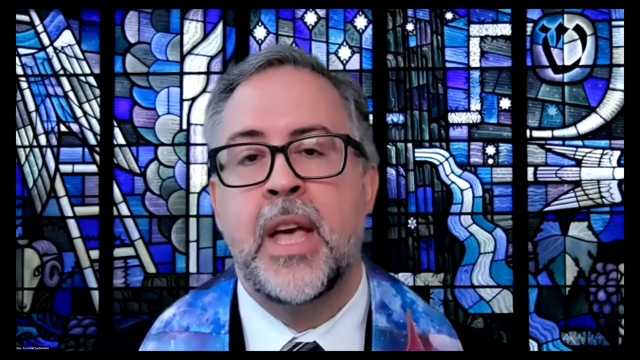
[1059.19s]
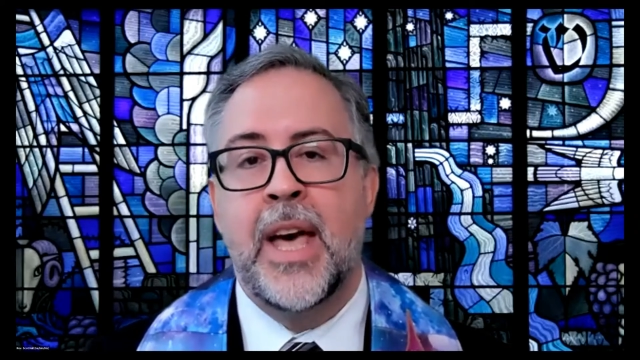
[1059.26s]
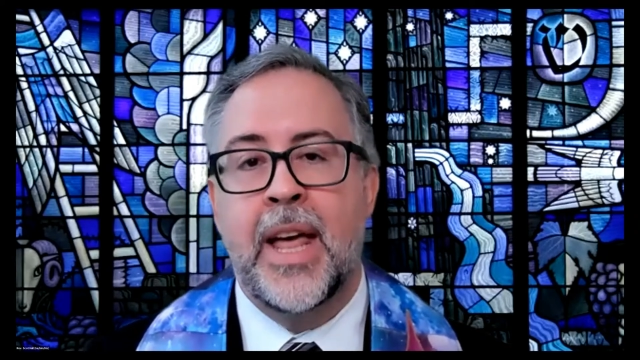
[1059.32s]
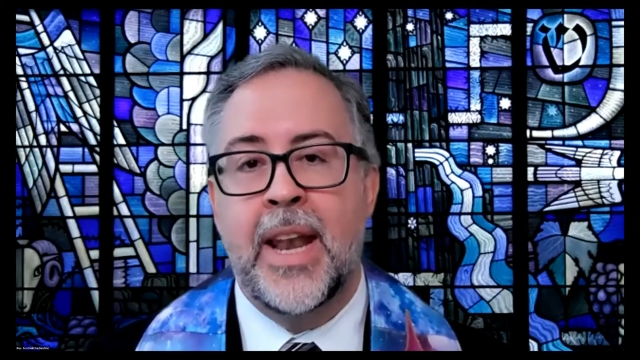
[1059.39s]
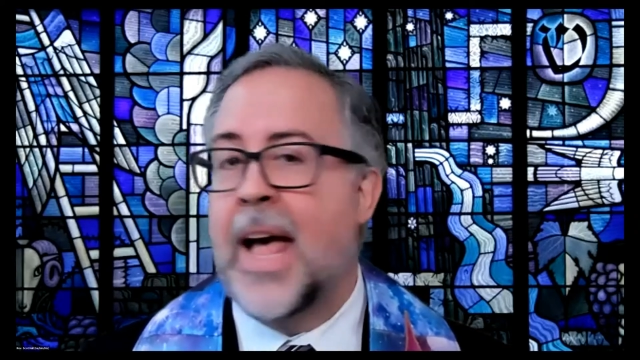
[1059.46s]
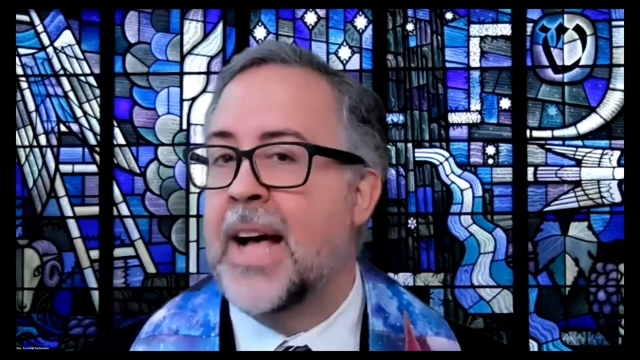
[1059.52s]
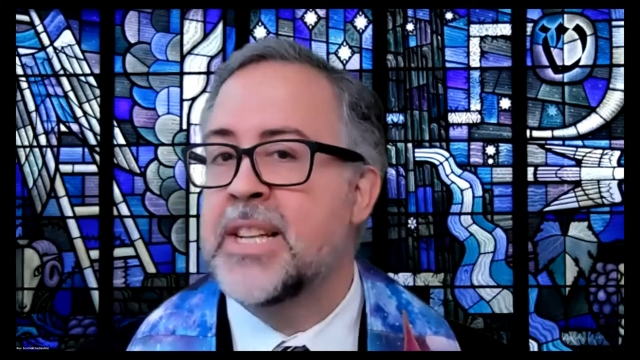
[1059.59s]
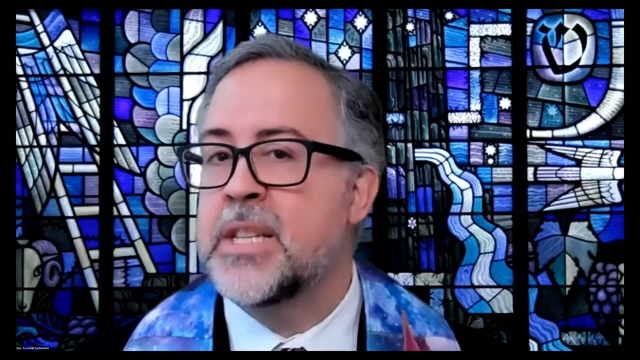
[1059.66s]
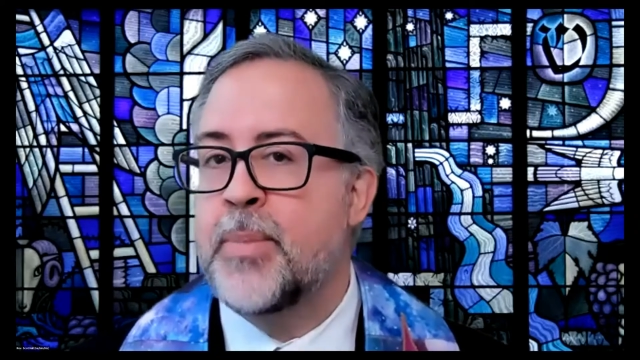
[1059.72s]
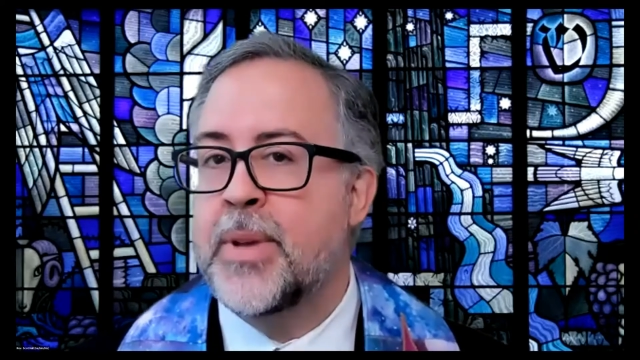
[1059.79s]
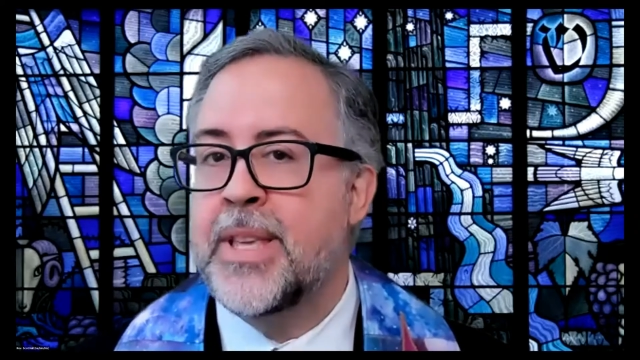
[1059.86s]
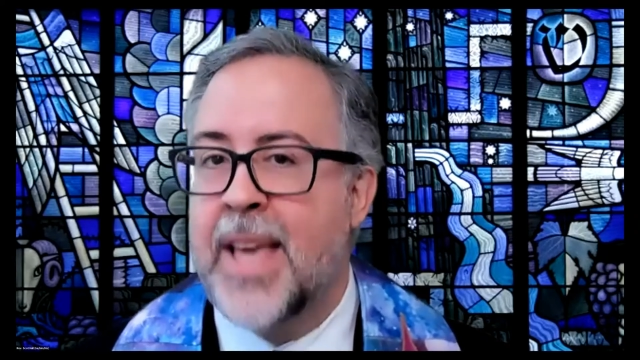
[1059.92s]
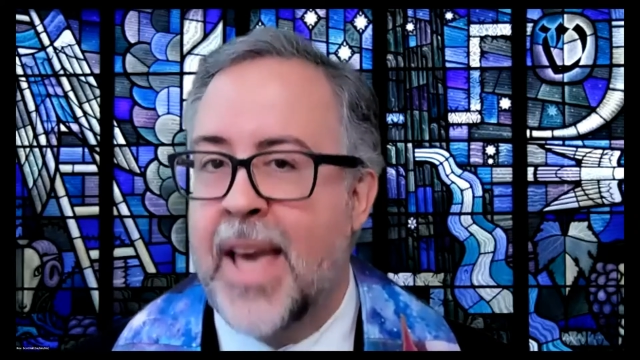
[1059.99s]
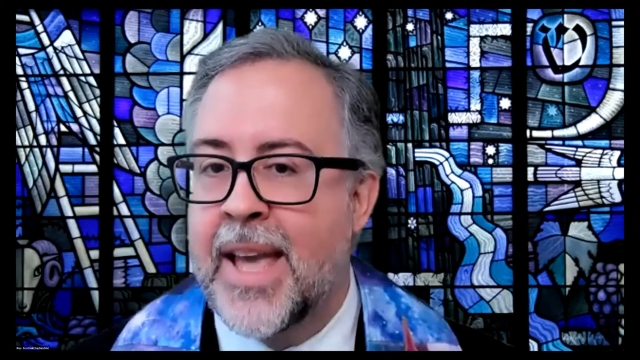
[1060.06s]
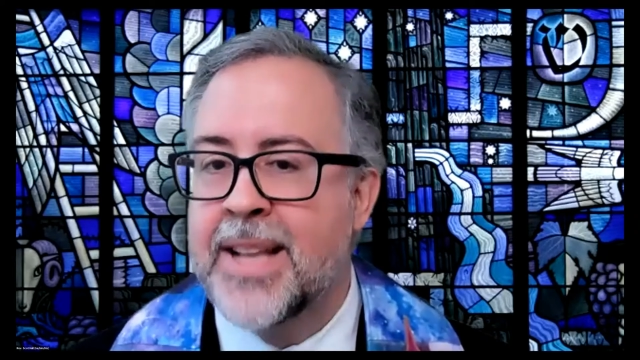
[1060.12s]
and had to be
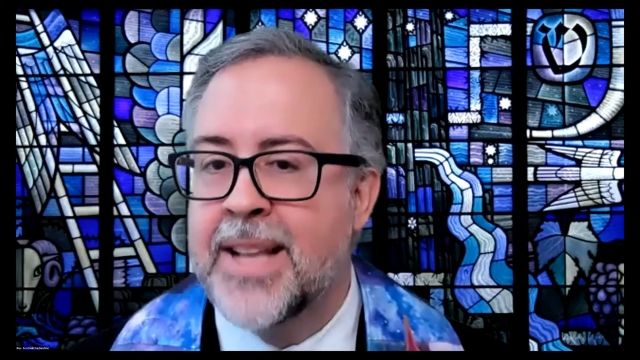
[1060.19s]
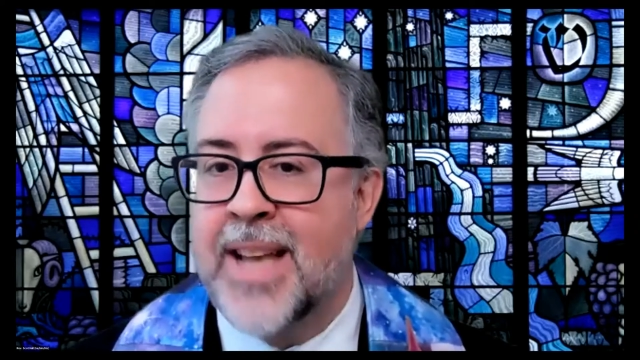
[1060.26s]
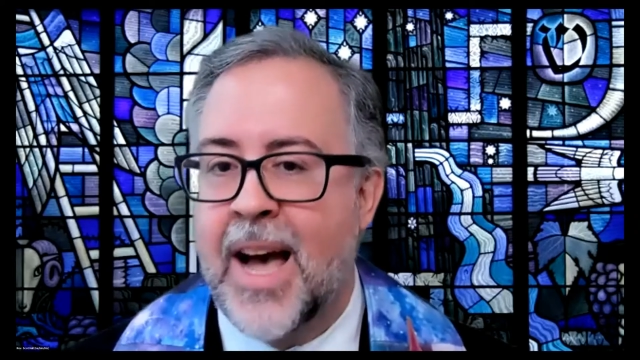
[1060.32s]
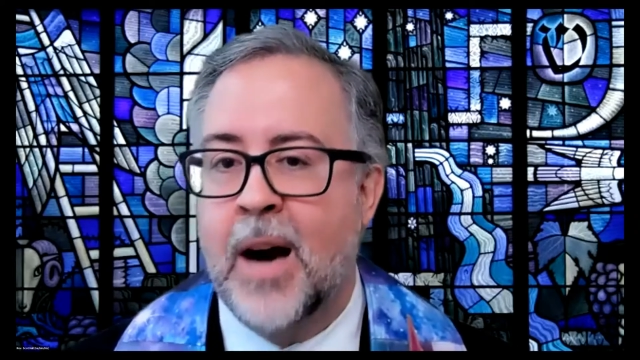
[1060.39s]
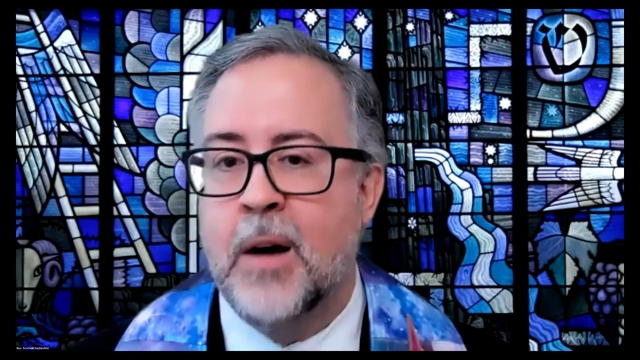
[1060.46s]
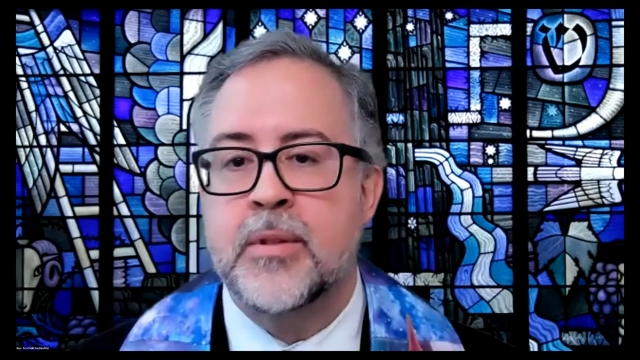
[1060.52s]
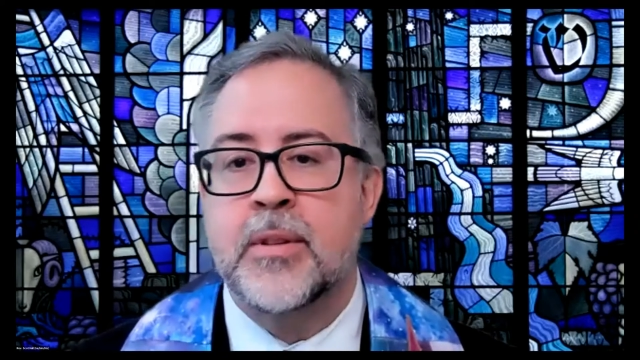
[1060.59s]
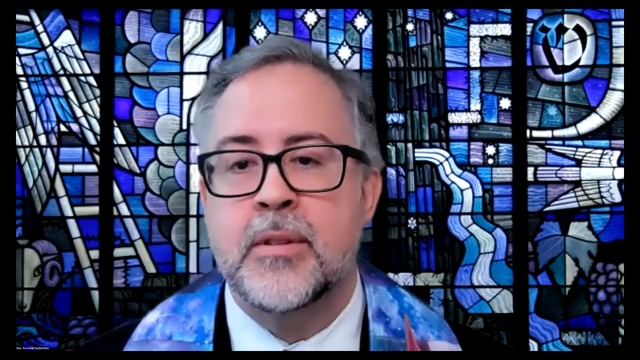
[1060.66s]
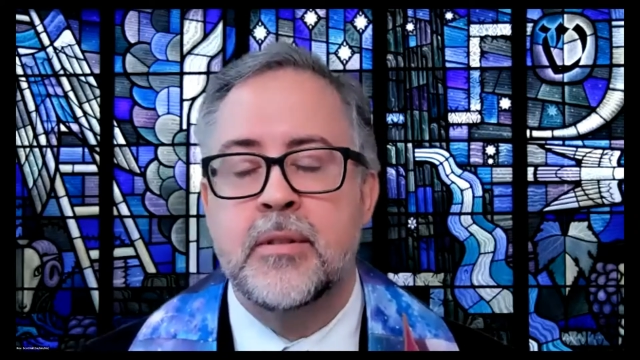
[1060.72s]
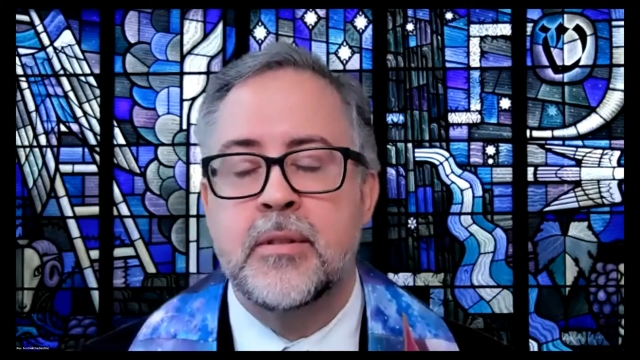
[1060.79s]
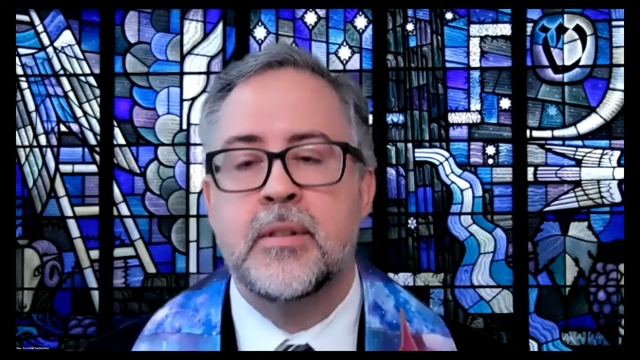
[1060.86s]
yanked out,